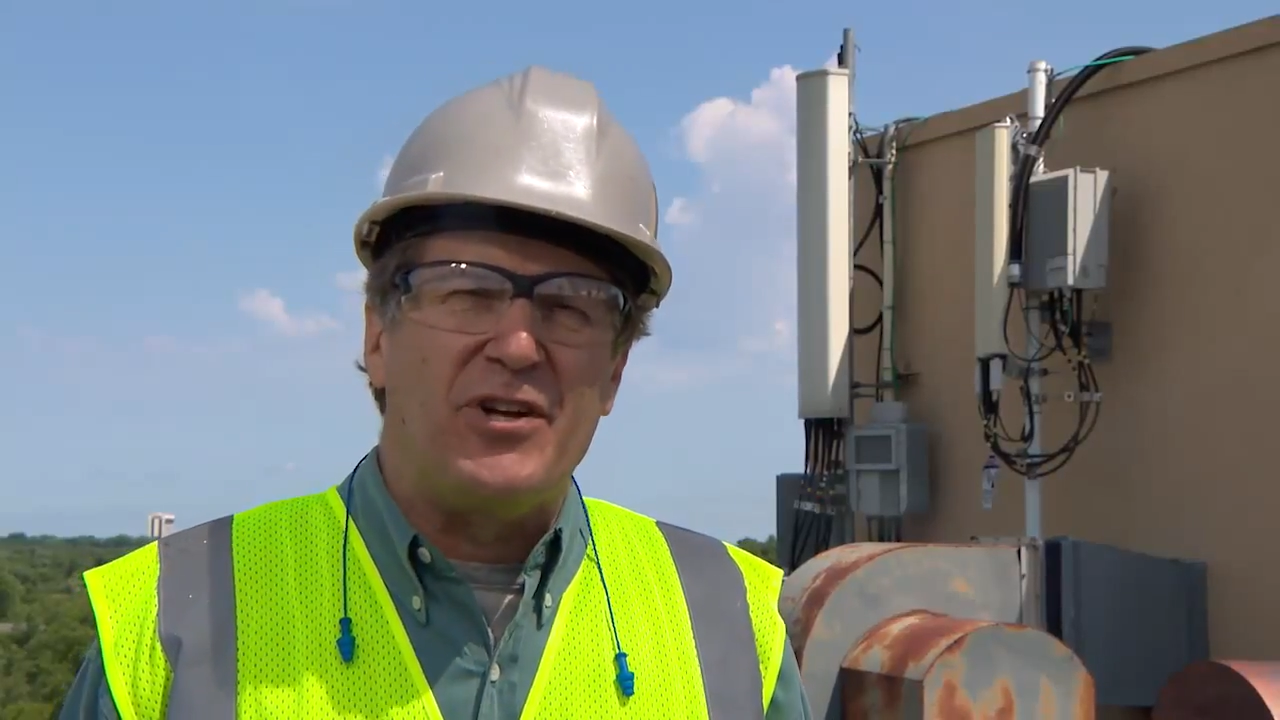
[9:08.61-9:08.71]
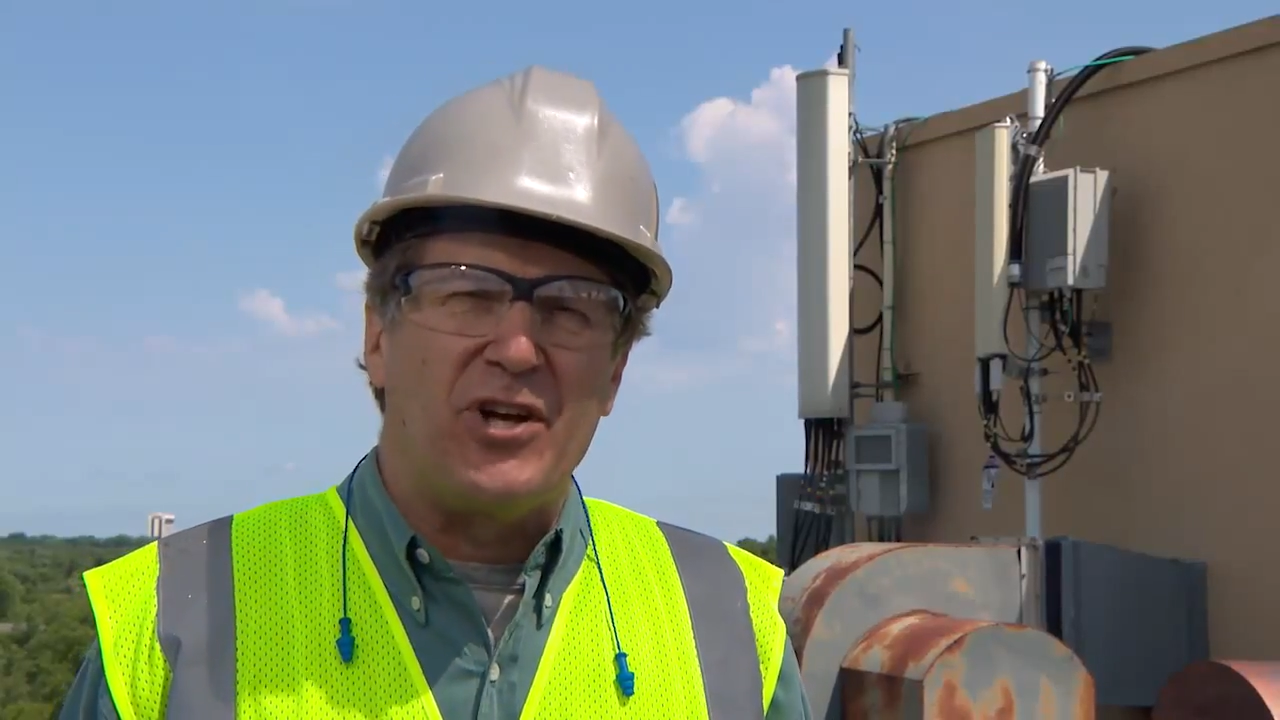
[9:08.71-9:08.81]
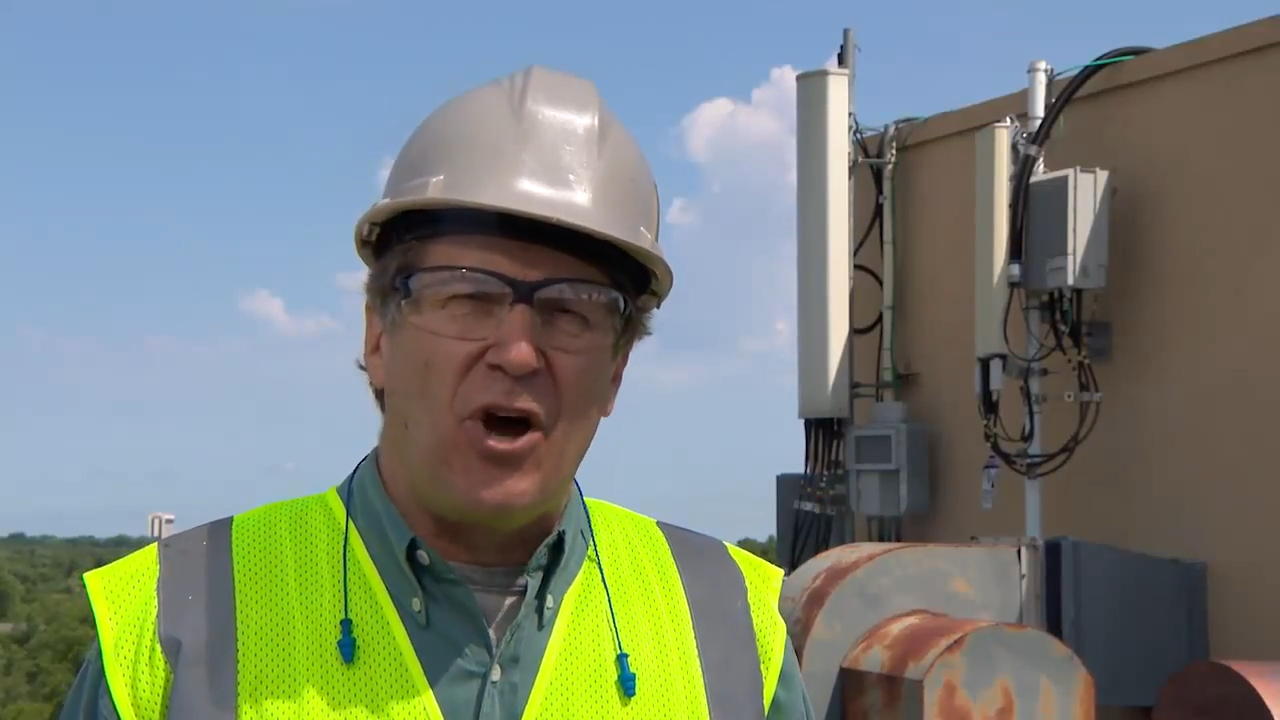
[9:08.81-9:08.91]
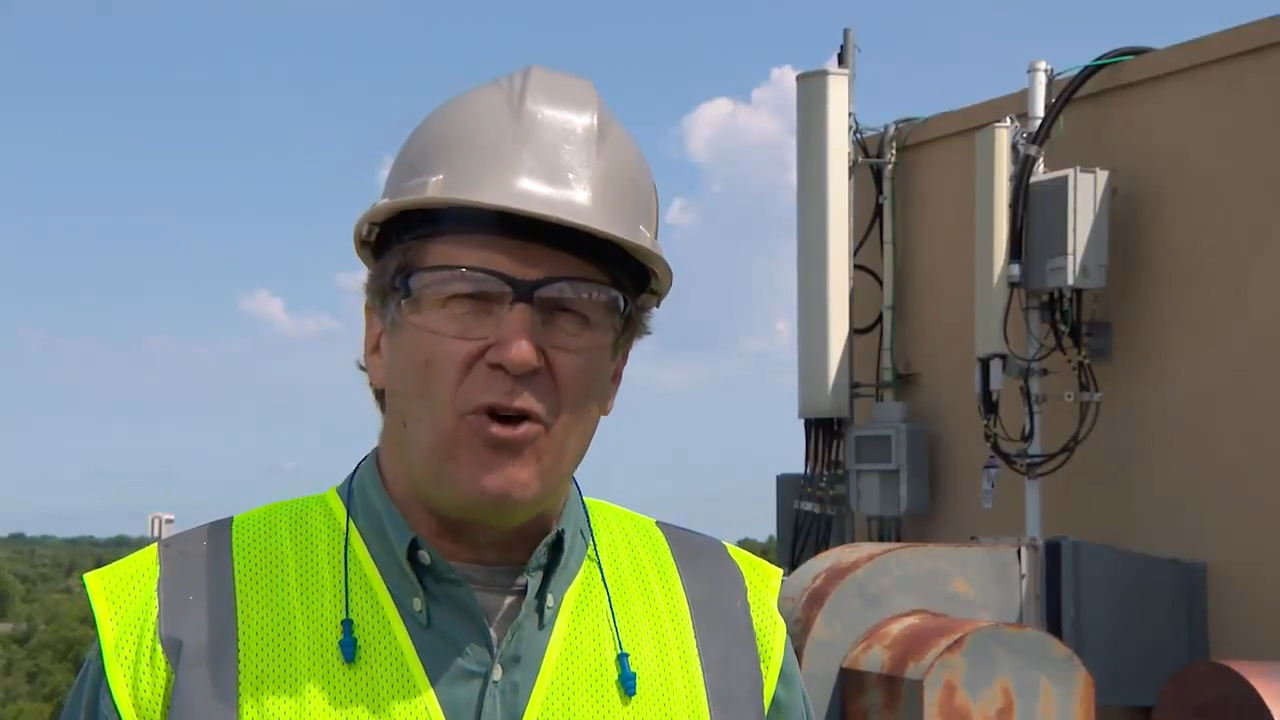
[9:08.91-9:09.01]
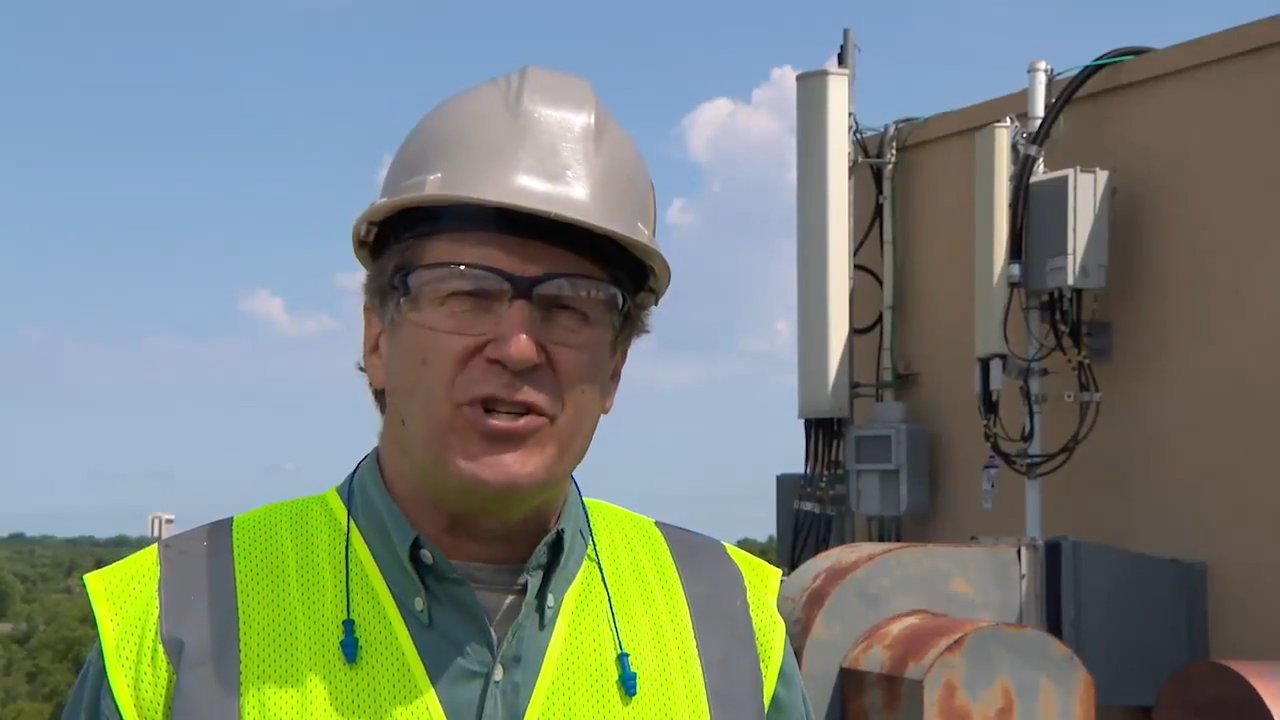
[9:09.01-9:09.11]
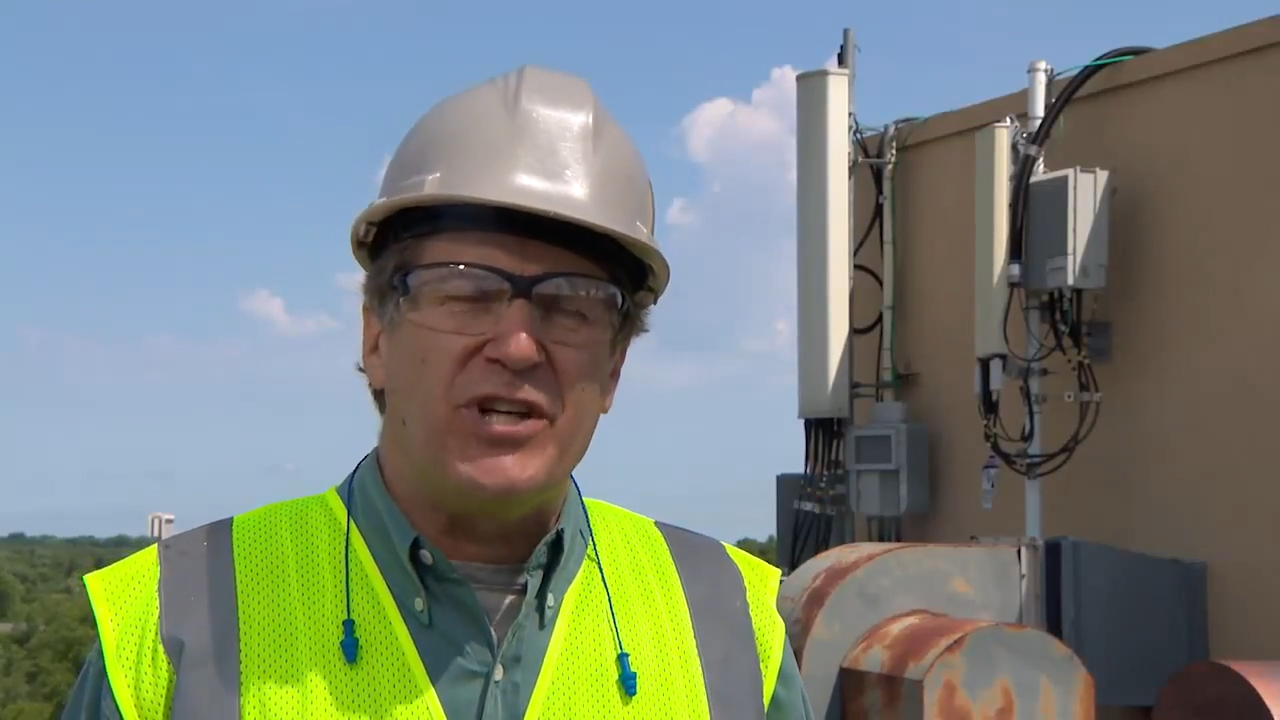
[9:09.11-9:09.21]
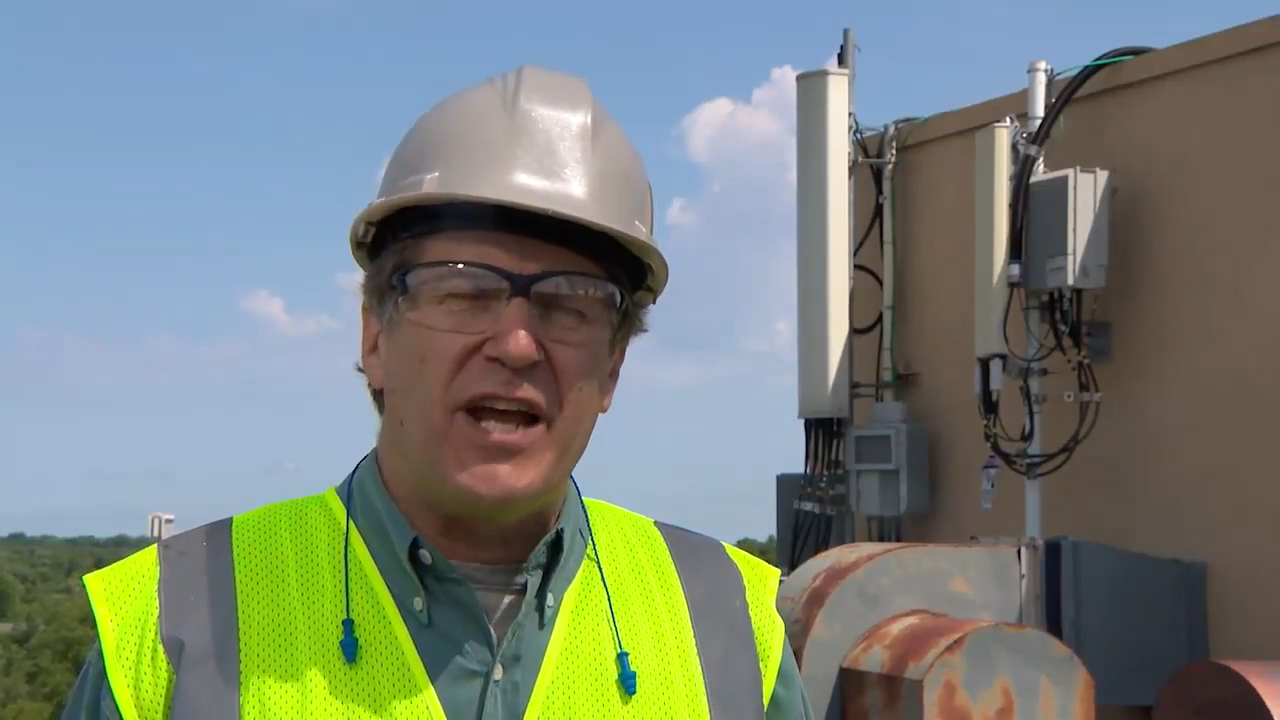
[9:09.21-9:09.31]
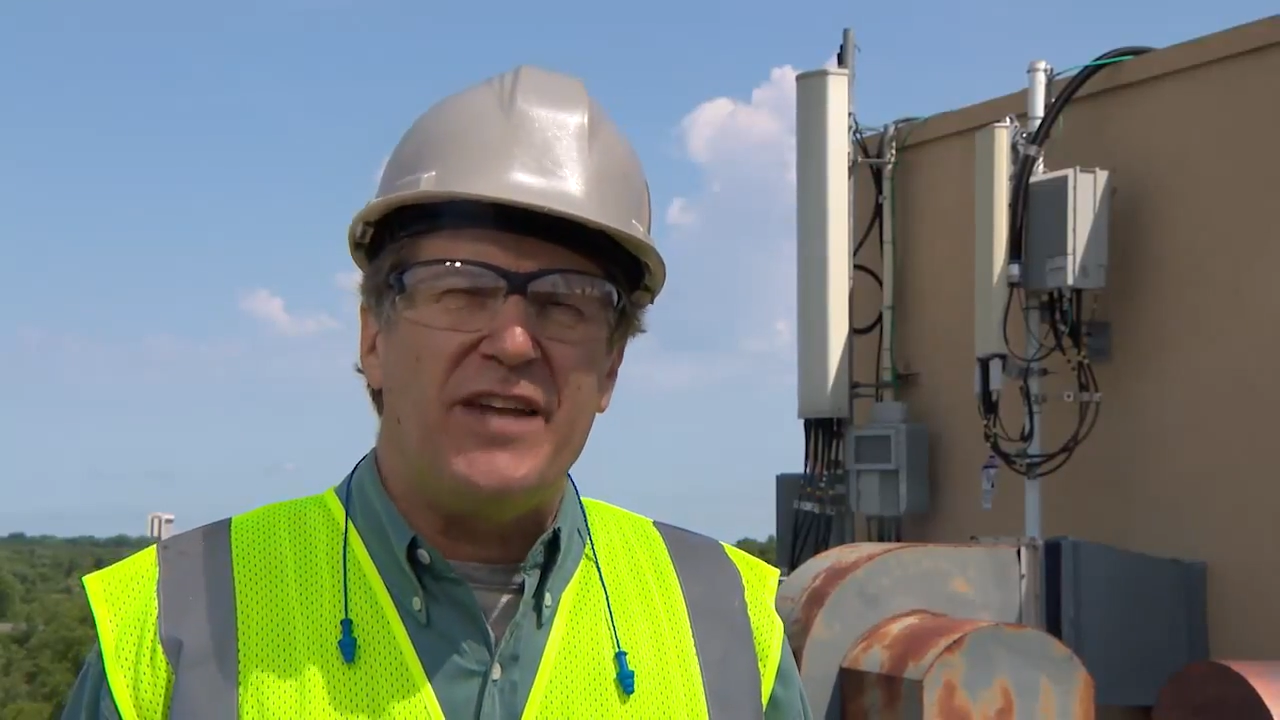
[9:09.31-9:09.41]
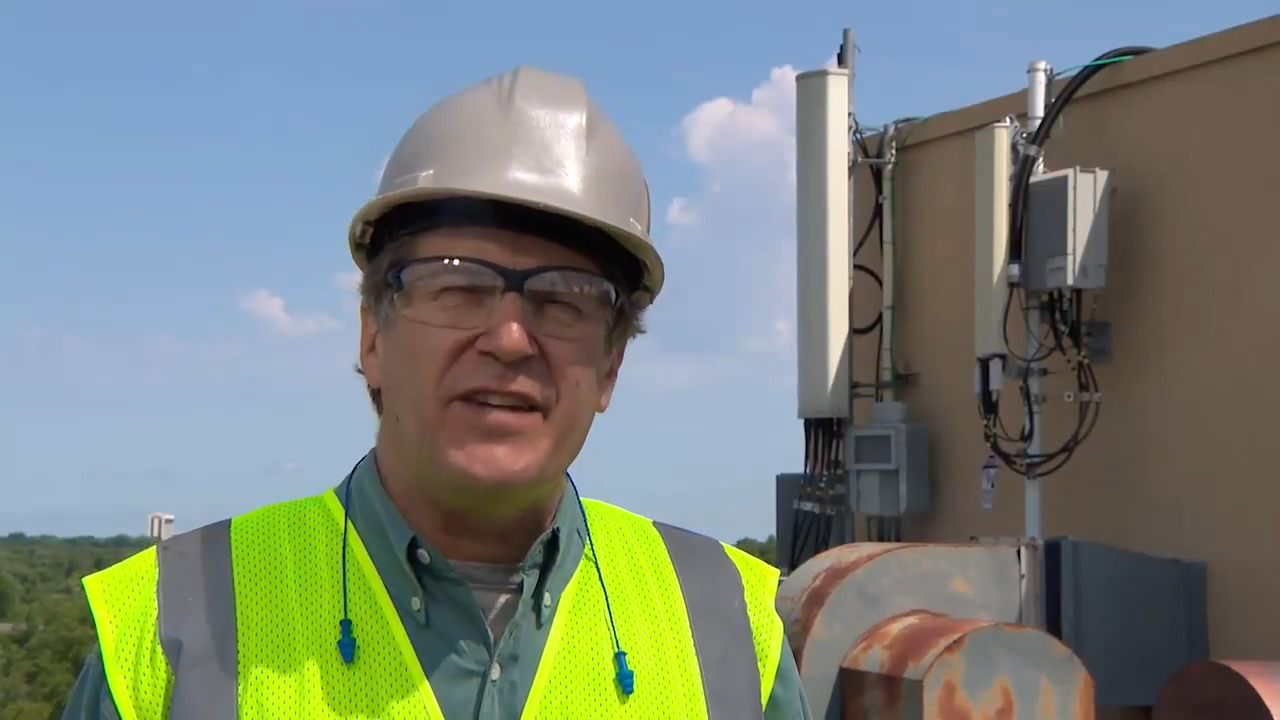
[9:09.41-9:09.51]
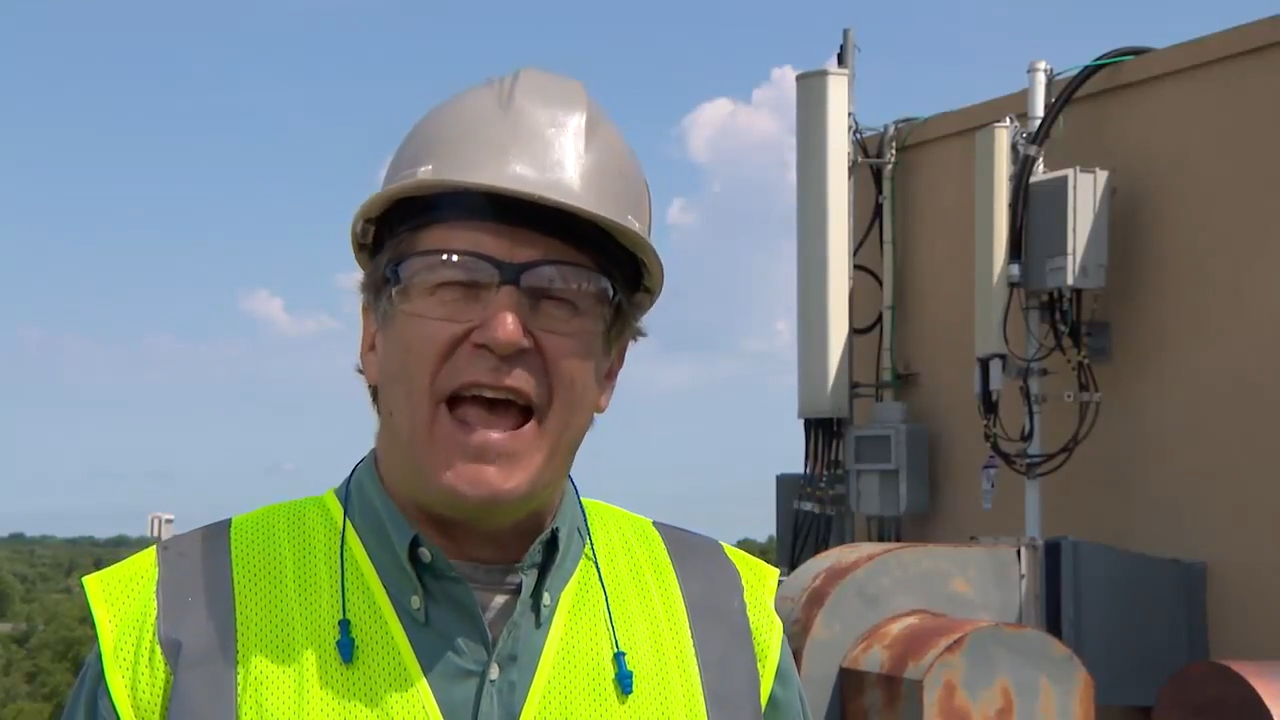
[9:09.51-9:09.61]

negotiate